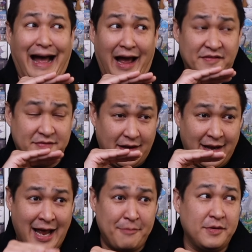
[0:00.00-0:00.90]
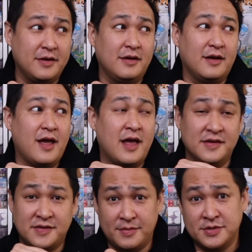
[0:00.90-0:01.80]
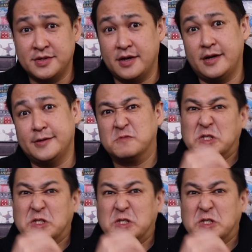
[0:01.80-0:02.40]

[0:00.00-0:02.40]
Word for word: I've seen it happen, and his name is Jerry.